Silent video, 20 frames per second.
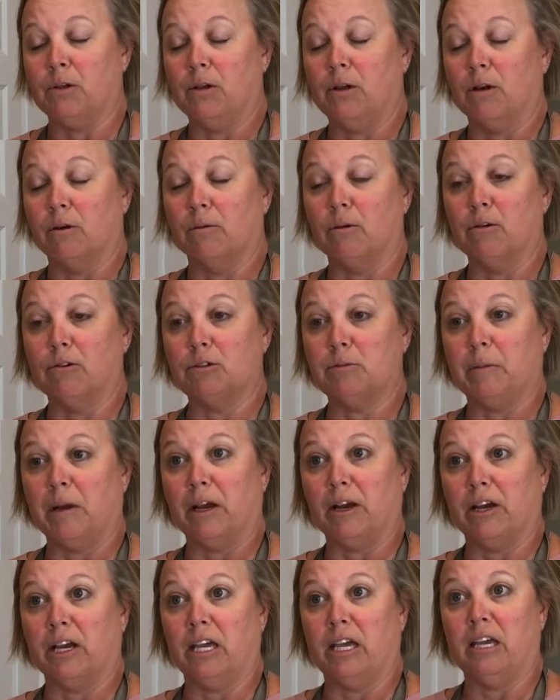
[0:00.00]

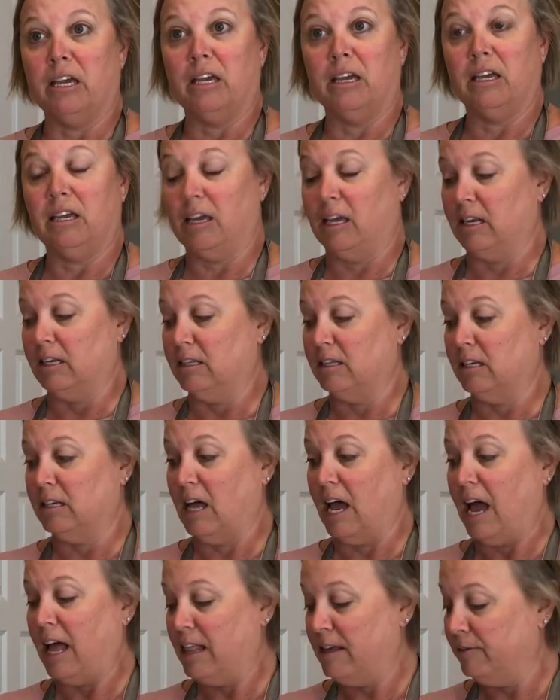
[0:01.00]
rosemary and a little
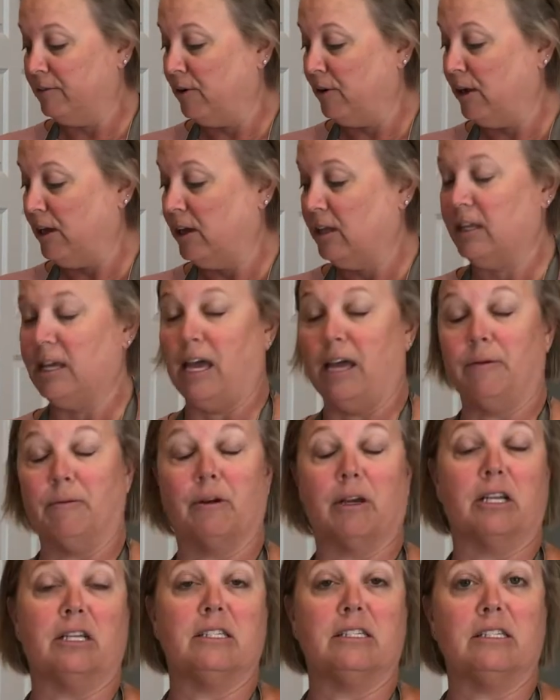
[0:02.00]
olive oil, and we're
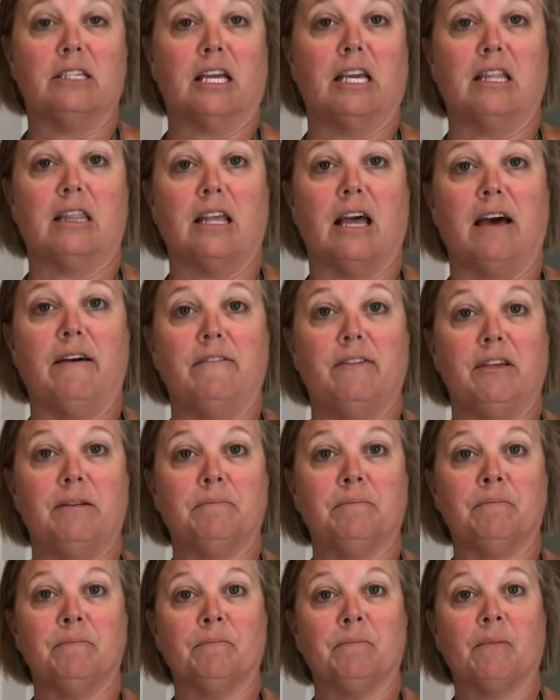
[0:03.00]
going to stick it in the oven
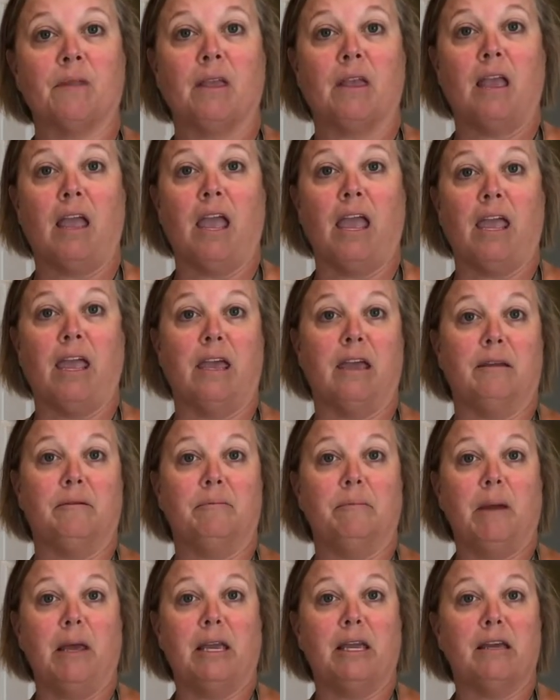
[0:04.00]
and
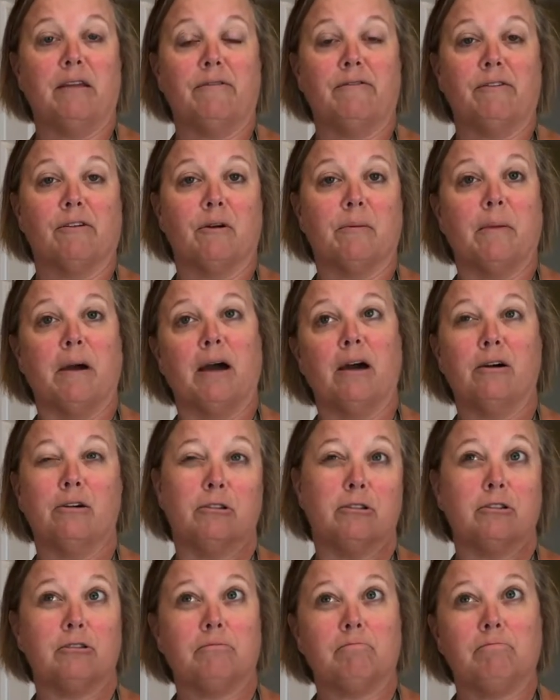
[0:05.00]
bake it for about
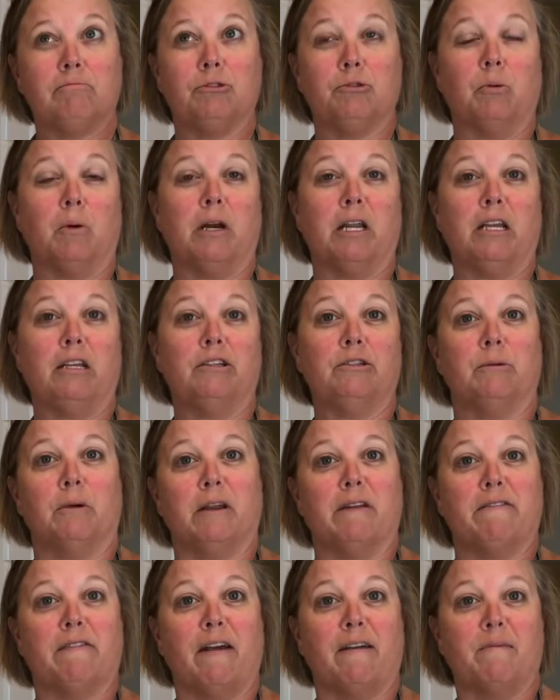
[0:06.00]

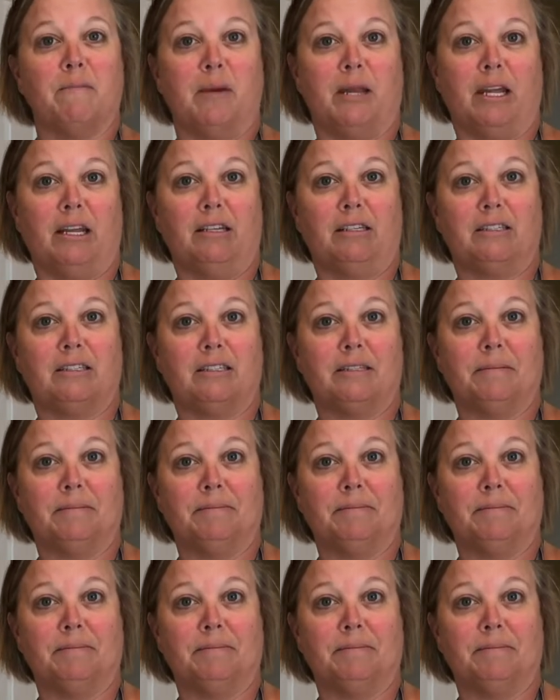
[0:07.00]
20-25 minutes.